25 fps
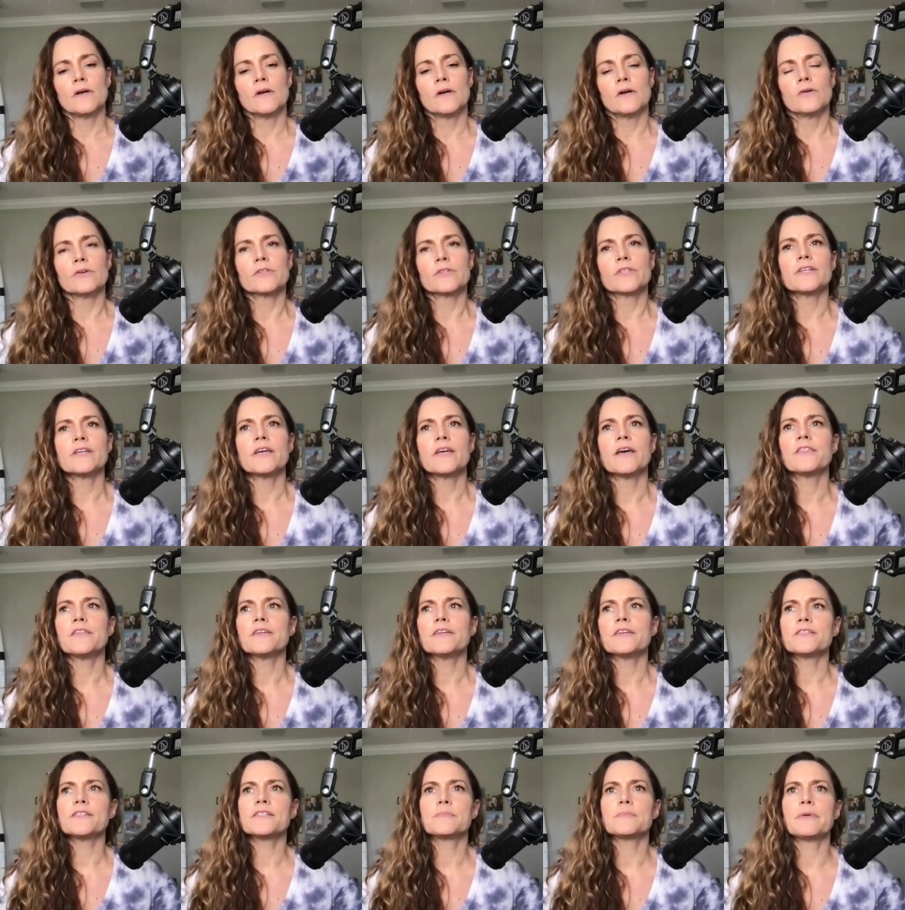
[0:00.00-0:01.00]
well, the,
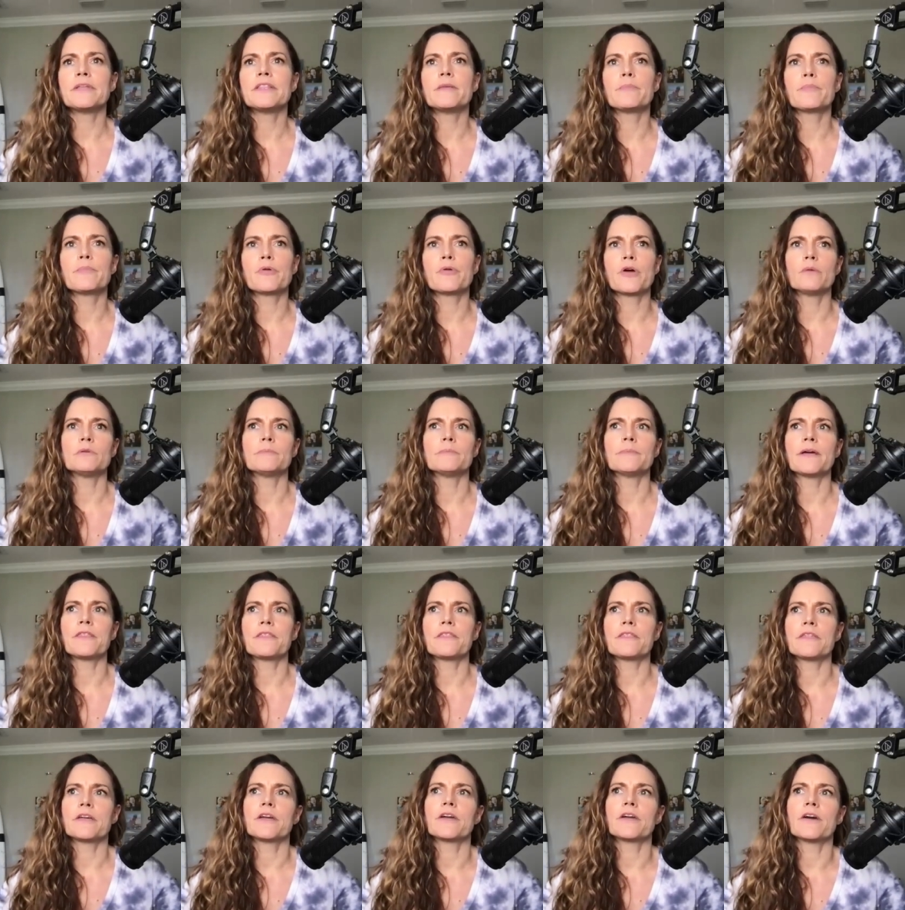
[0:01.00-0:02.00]
this has been the problem, I
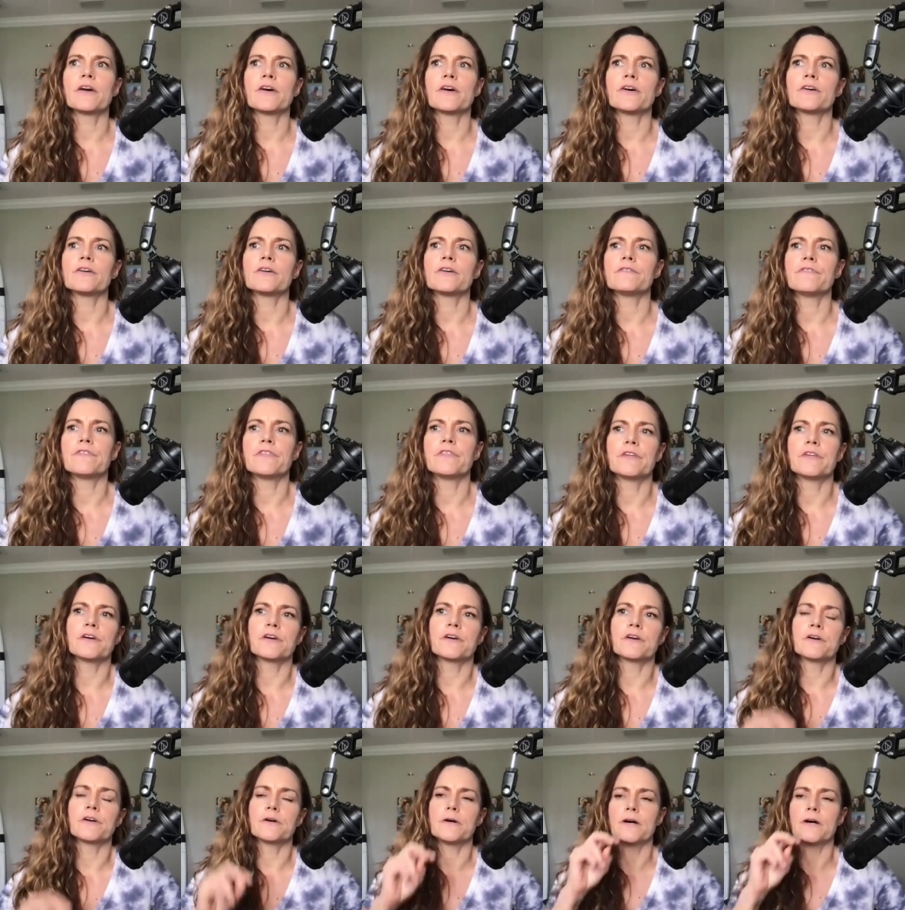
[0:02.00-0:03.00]
think, of
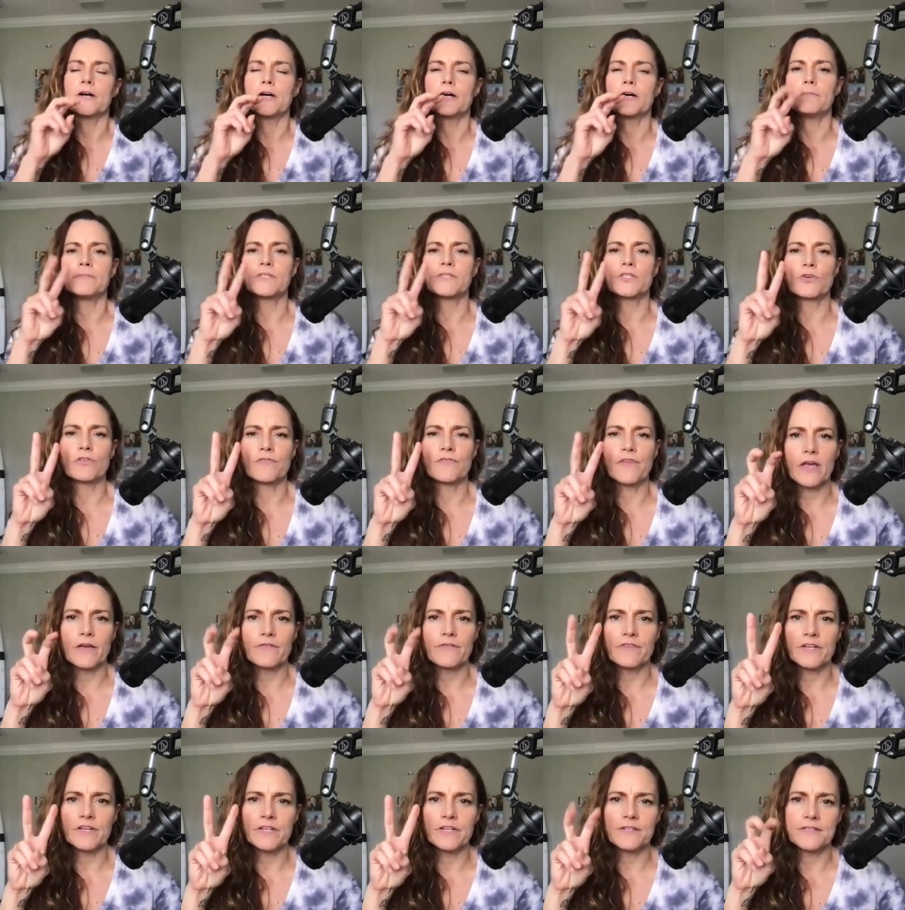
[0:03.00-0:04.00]
the um, sort of
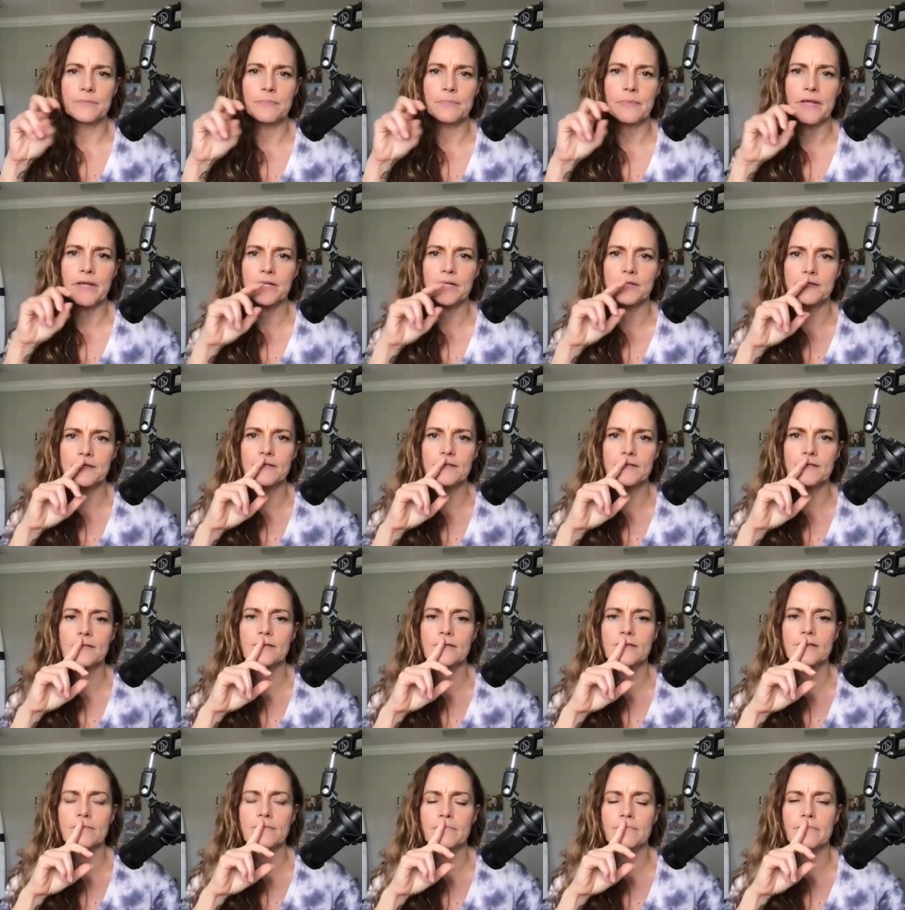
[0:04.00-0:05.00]
evidence based
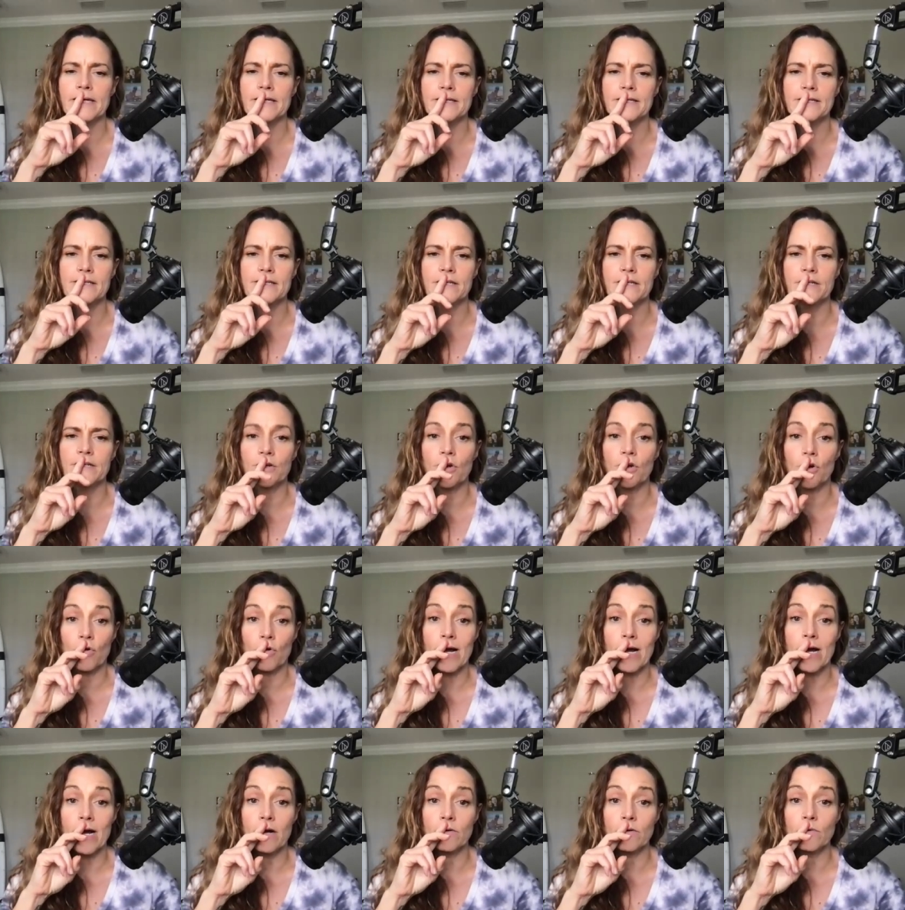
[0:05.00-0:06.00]
medicine
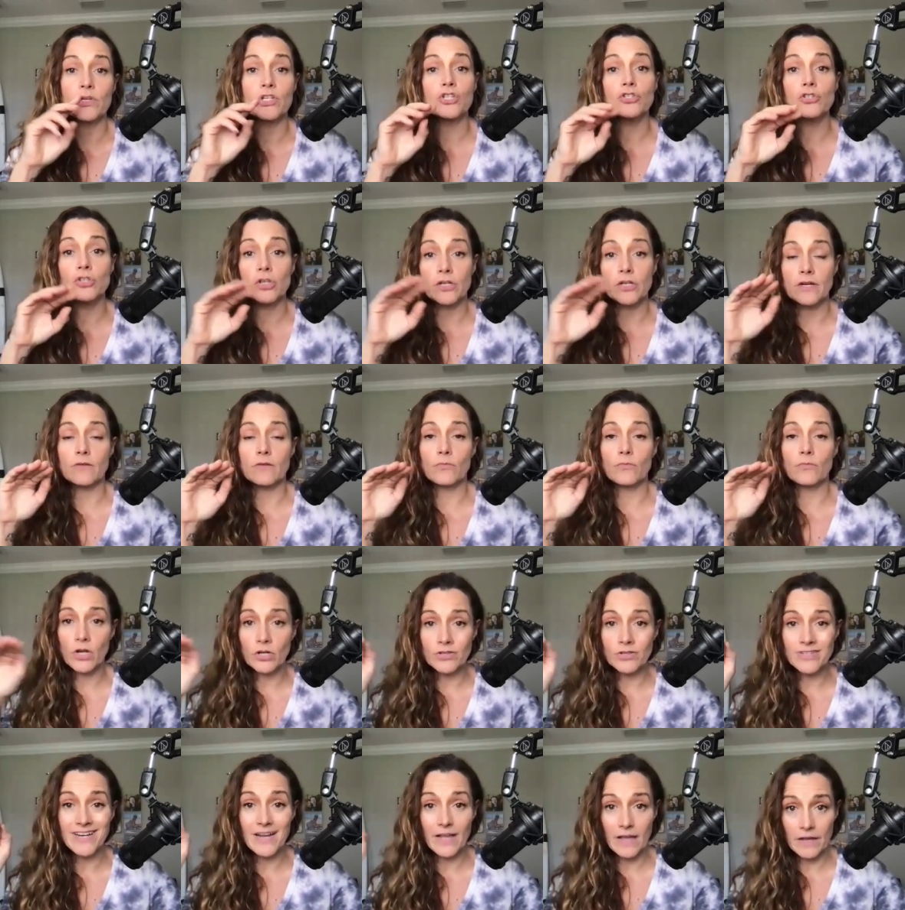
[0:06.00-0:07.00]
crowd, which look, we all
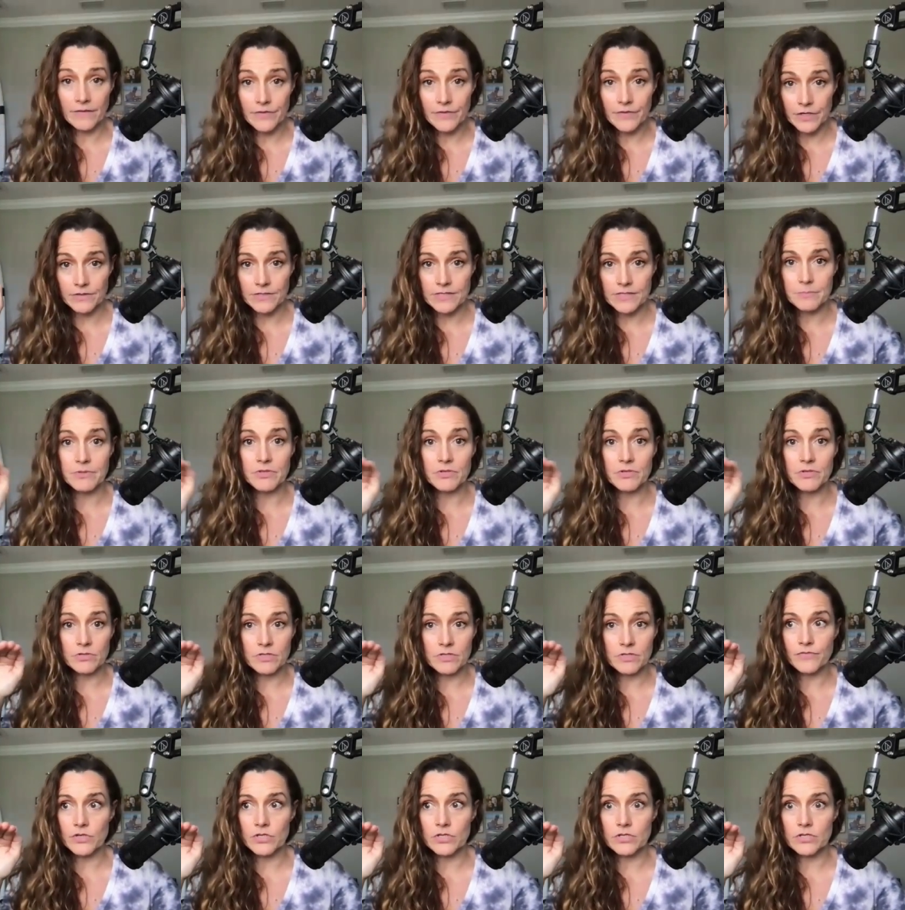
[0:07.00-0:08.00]
need evidence, but there's
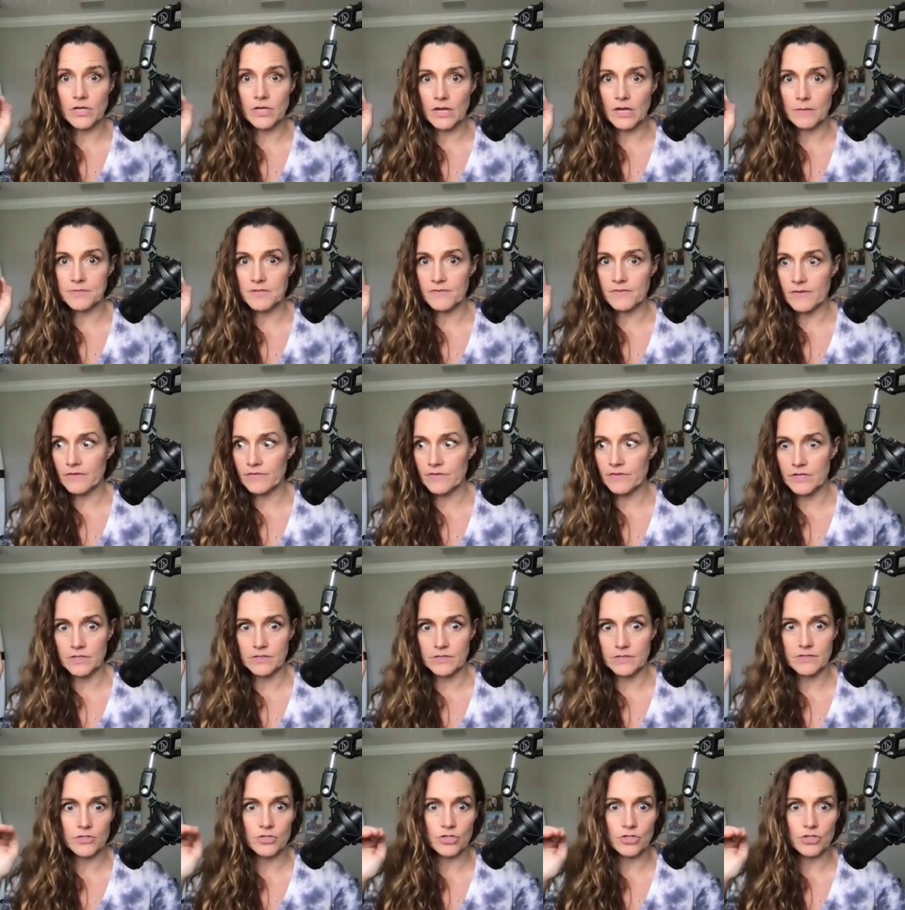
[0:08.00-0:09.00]
different types of
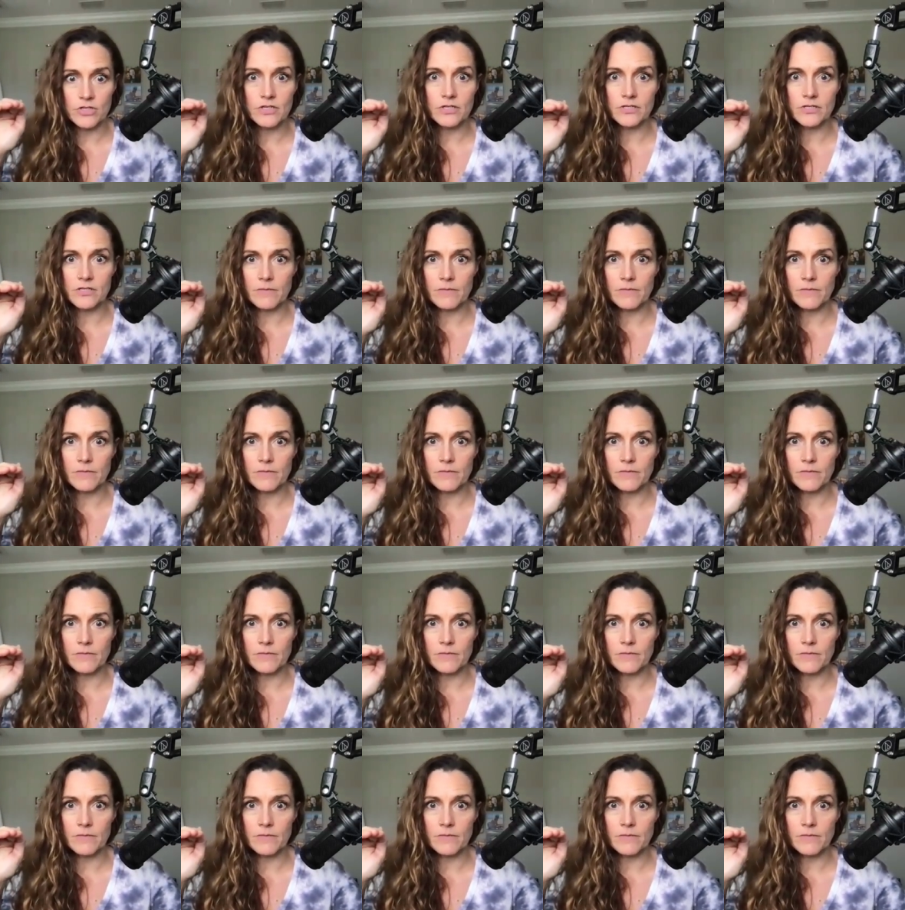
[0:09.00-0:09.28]
evidence. And just because